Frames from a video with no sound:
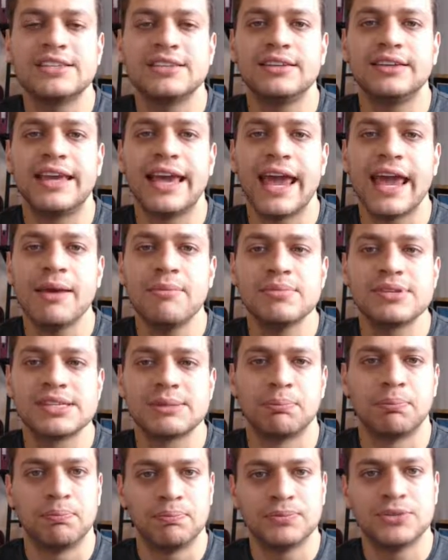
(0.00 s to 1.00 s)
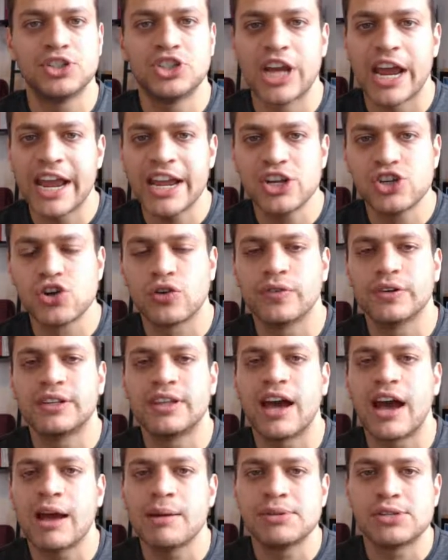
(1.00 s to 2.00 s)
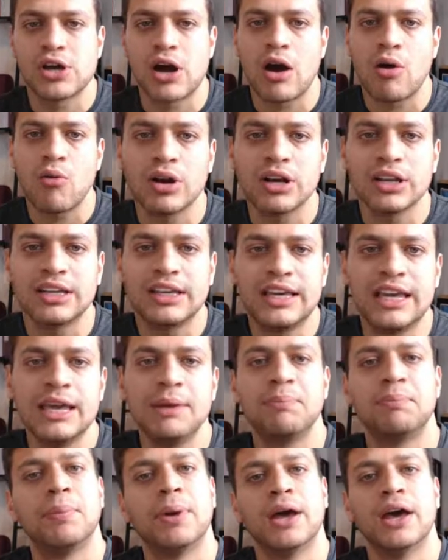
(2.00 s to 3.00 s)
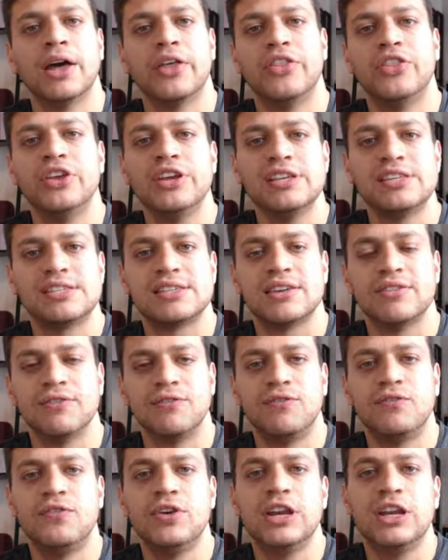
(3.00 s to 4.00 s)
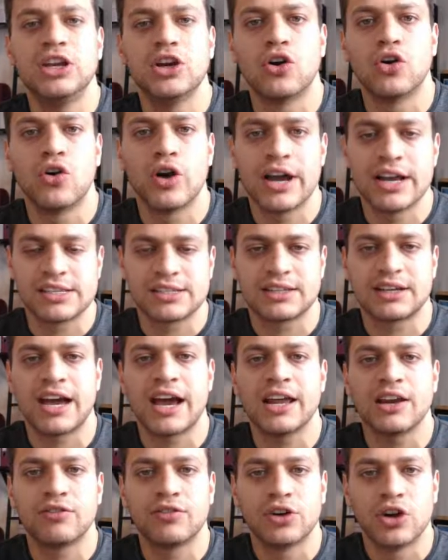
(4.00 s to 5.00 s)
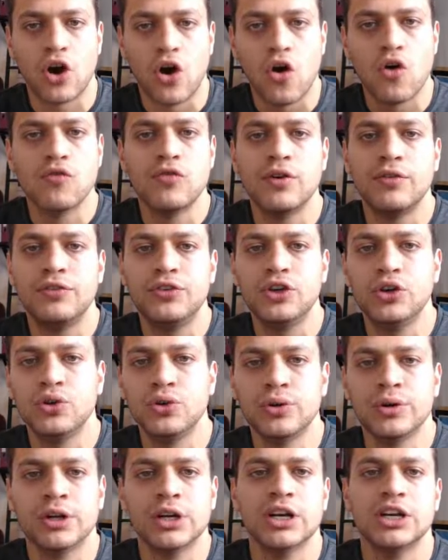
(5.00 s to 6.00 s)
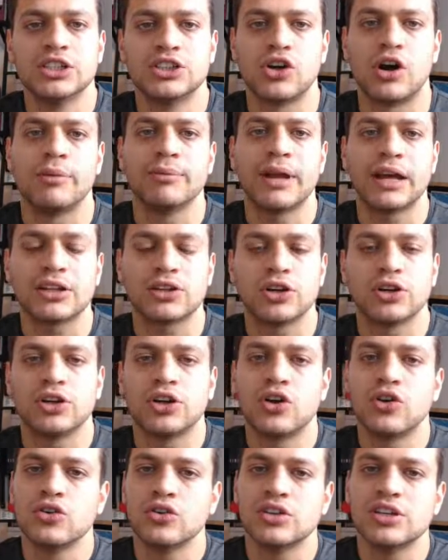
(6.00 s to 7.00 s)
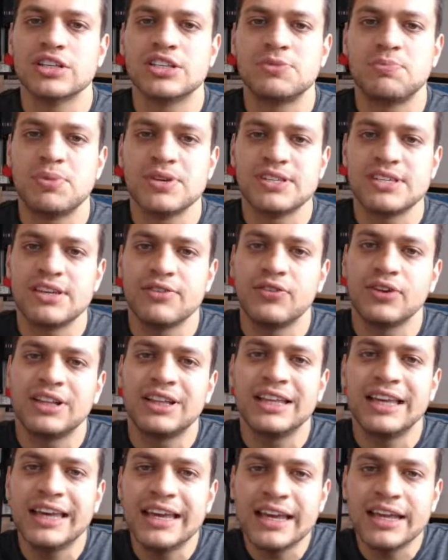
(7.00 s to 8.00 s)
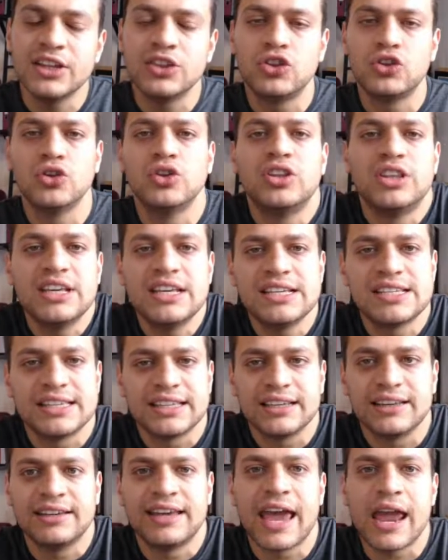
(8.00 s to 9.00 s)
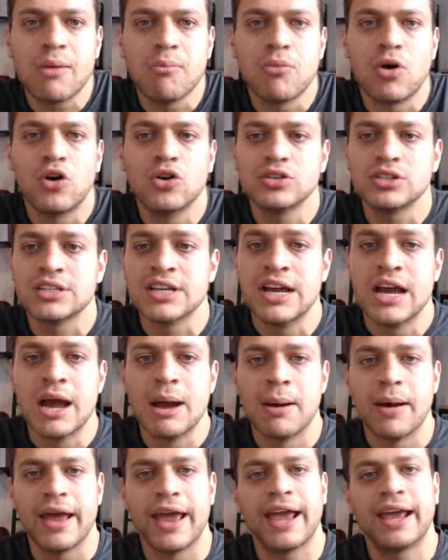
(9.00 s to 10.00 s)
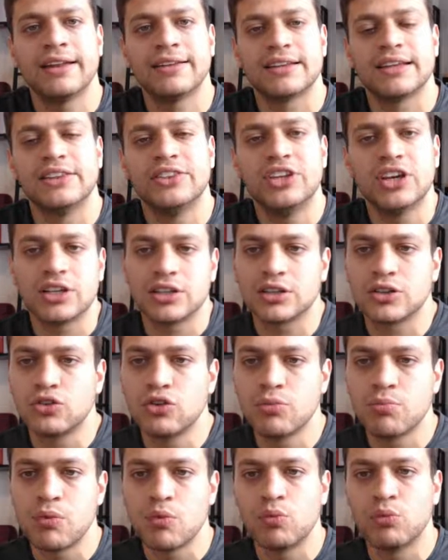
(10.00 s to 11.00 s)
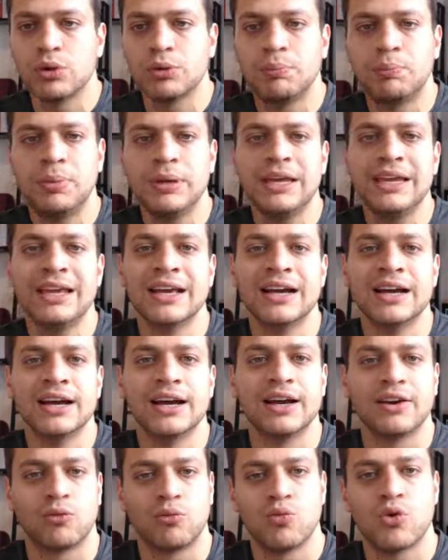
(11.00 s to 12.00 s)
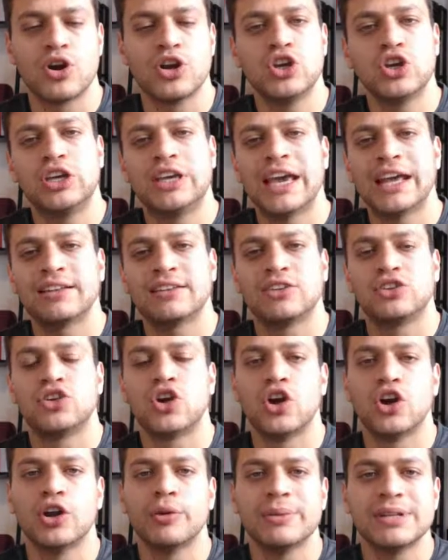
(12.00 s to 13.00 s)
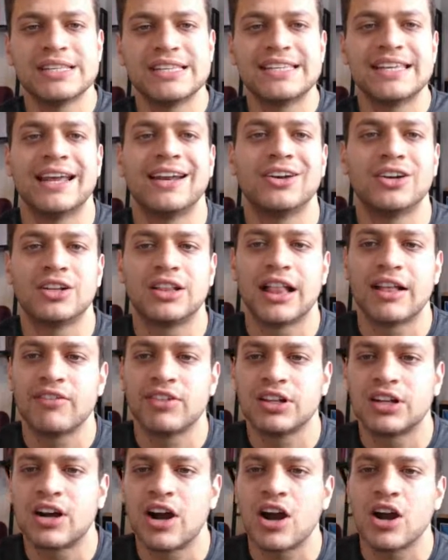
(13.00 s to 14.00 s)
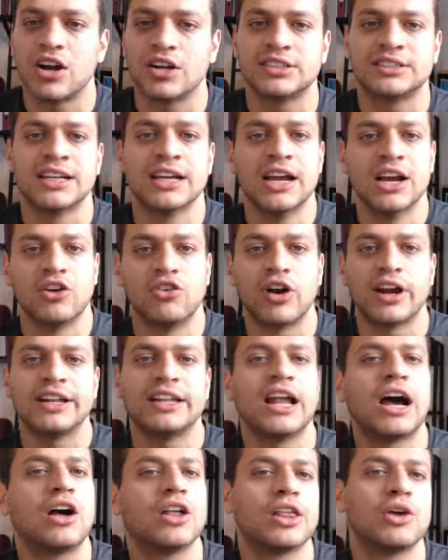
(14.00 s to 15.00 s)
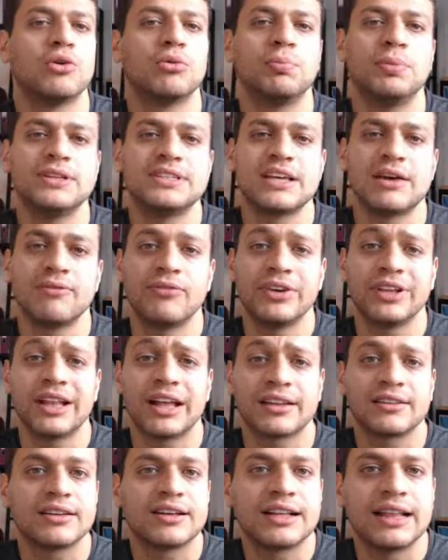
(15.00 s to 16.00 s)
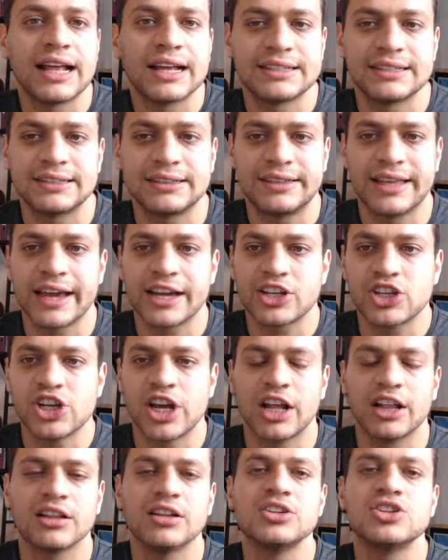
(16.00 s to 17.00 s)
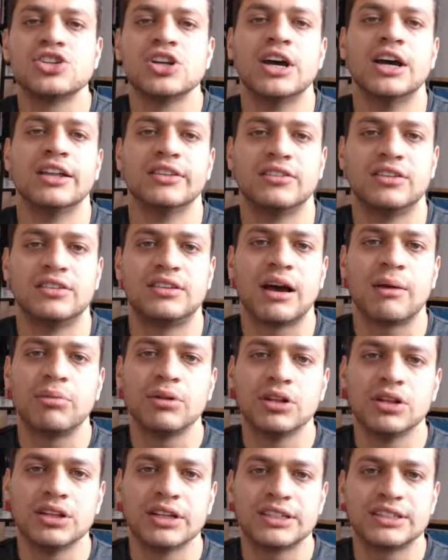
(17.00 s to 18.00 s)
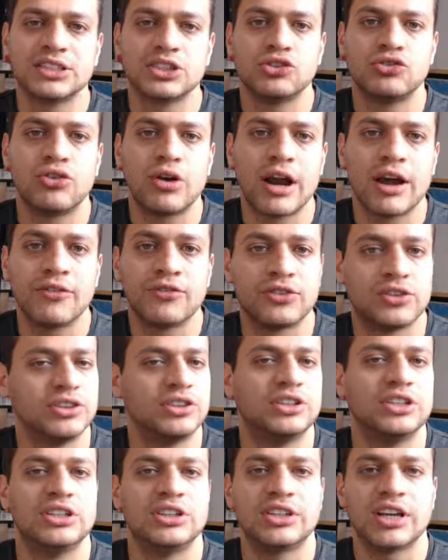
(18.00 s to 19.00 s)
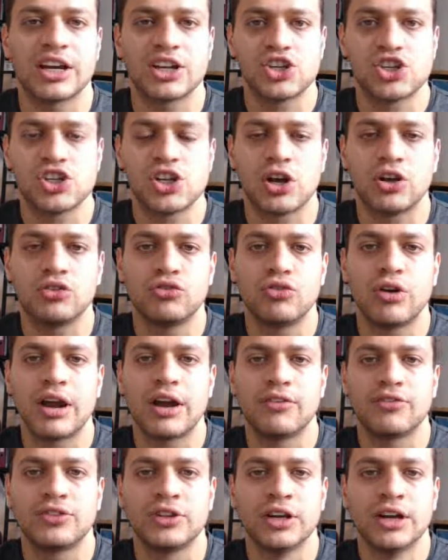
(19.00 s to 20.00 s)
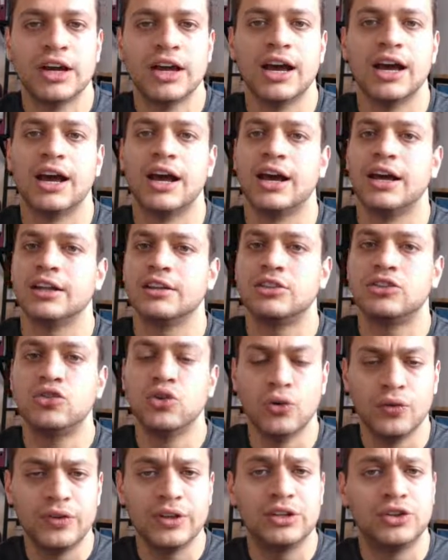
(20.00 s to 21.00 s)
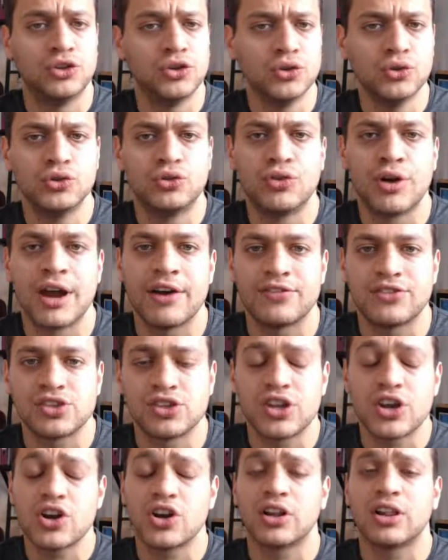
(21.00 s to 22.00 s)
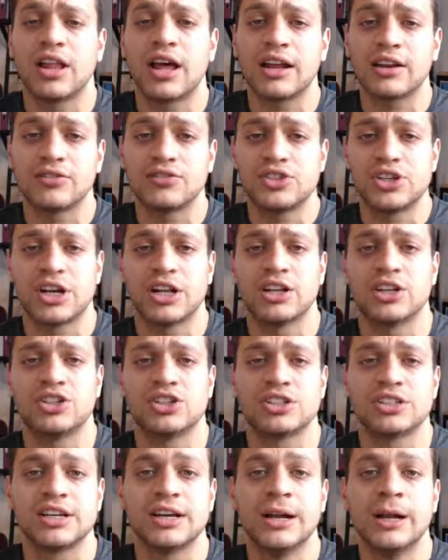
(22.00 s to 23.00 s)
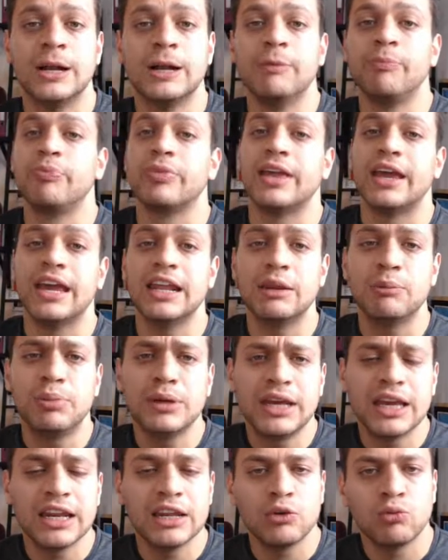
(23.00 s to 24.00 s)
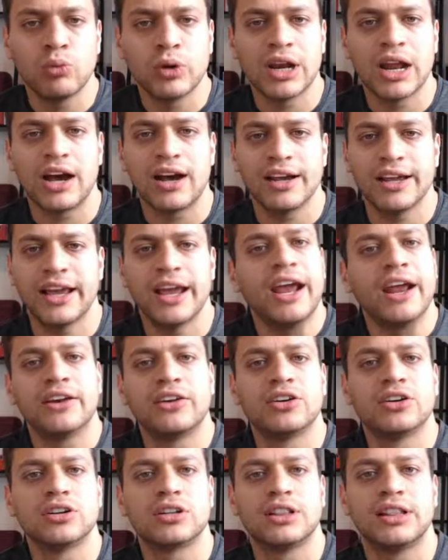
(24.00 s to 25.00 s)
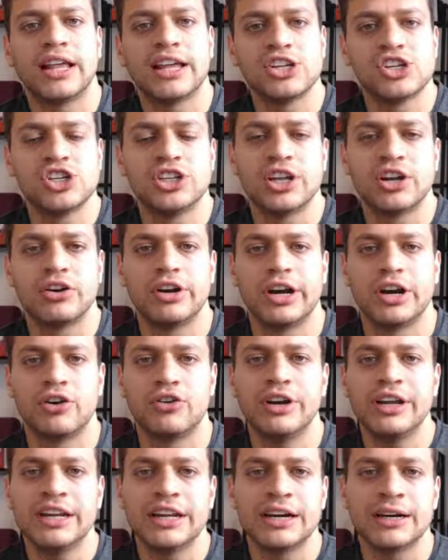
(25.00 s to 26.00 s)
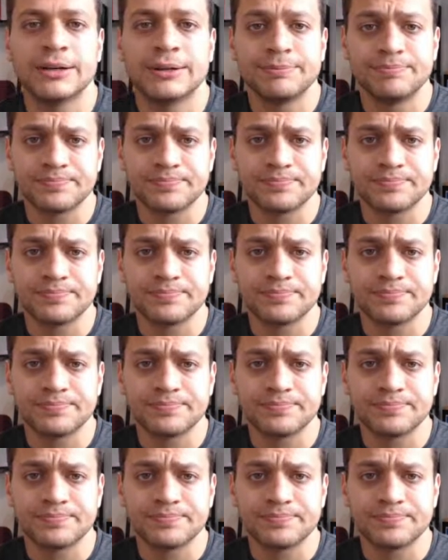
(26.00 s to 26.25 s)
games change over time, so I to keep this video as kind of an overview, so I'm not going to go specifically into these game modes. And the other group would be where you get tournament standard level cards. Right now there would be something like the classic deck challenge, the double elixir draft, the touchdown draft, 2v2 draft. So there are a lot of challenges. In the beginning, when I entered Legendary Arena,